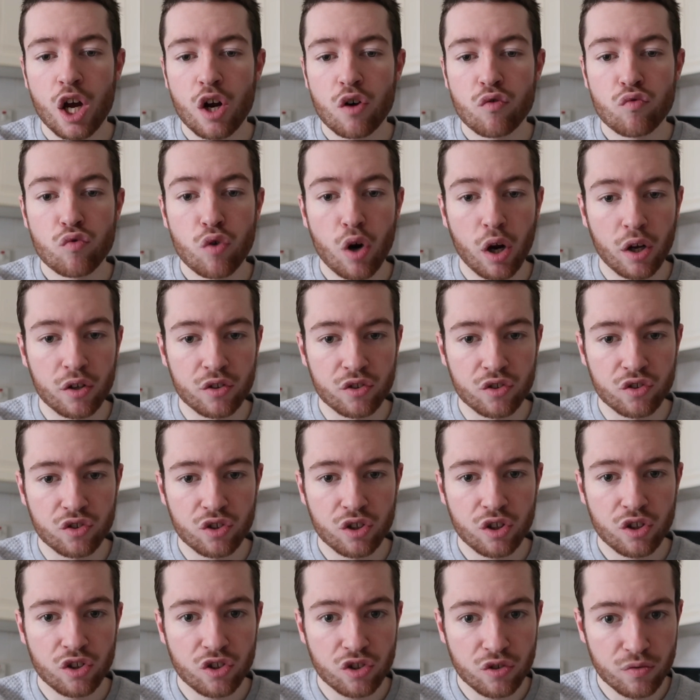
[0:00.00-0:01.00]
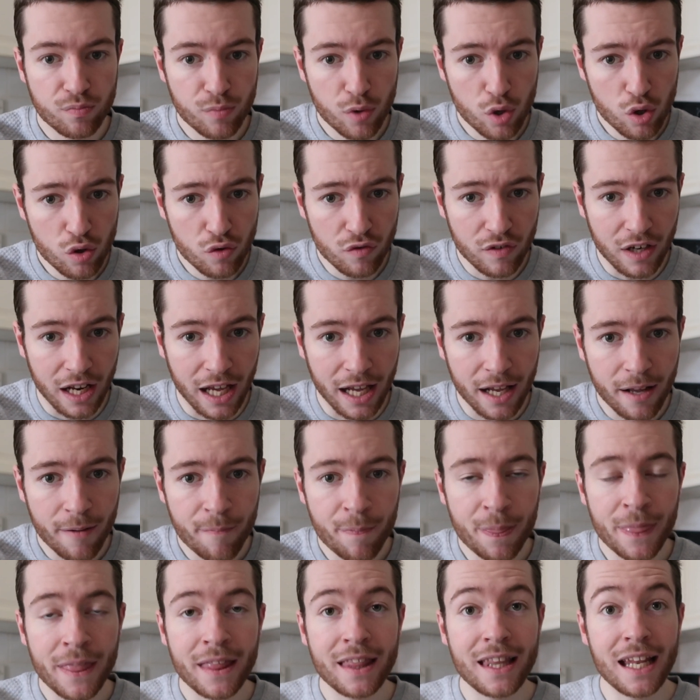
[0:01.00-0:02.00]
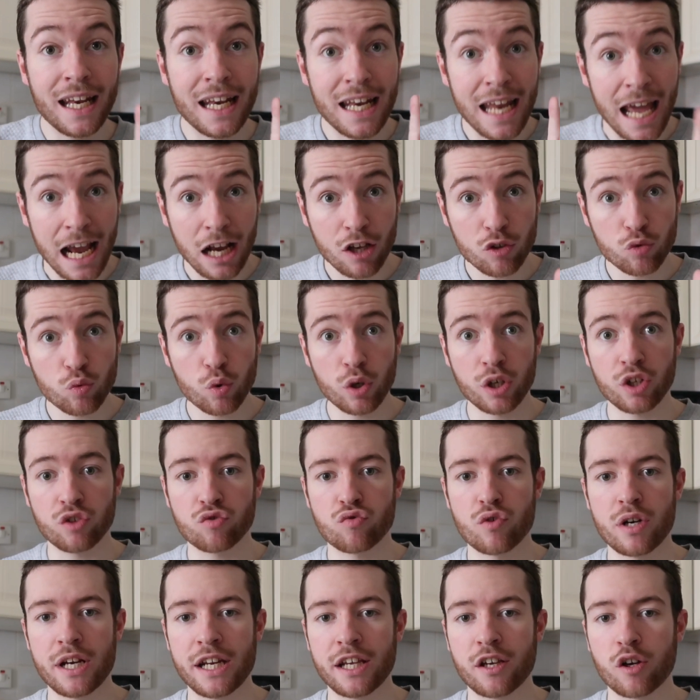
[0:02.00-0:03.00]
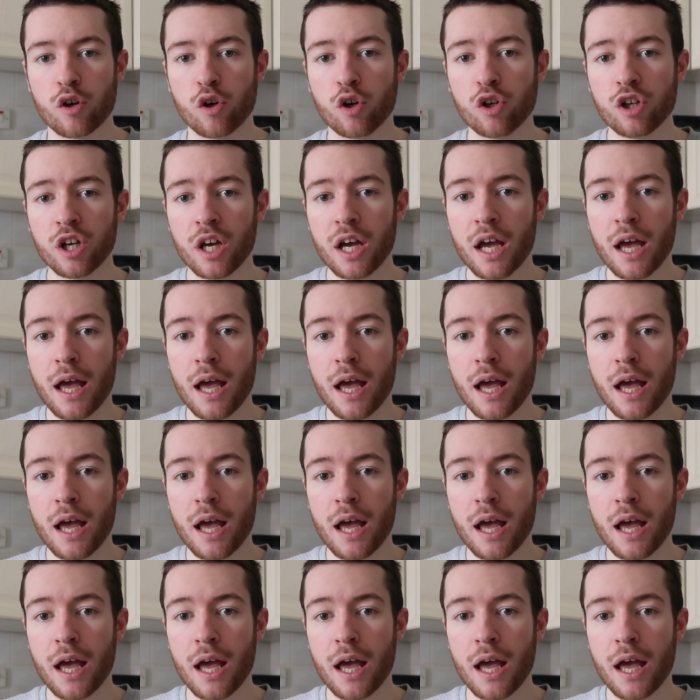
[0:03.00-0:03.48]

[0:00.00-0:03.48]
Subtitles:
runs smoothly. The next one is really good,